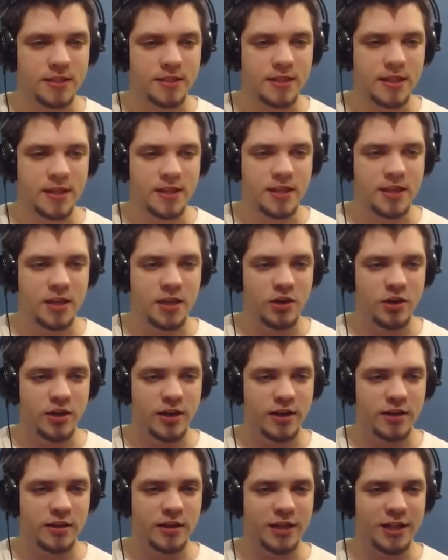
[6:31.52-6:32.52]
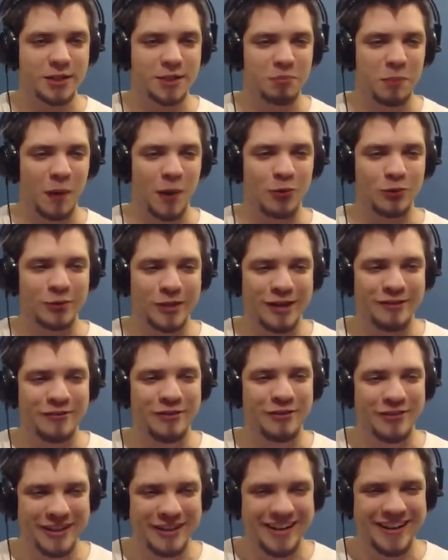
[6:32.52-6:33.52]
thing here and explode it.
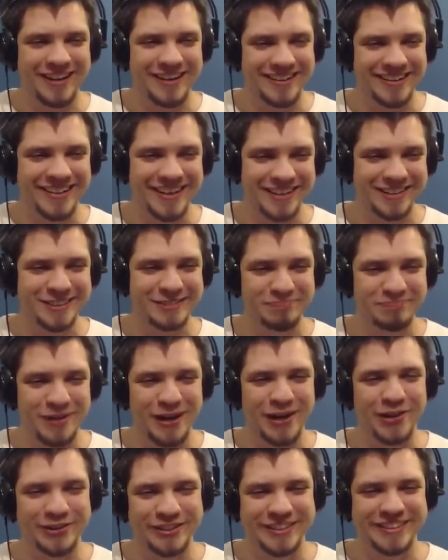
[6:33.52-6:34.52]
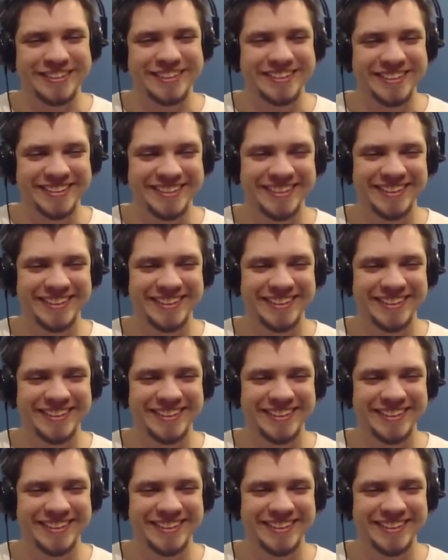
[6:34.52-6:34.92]
It exploded.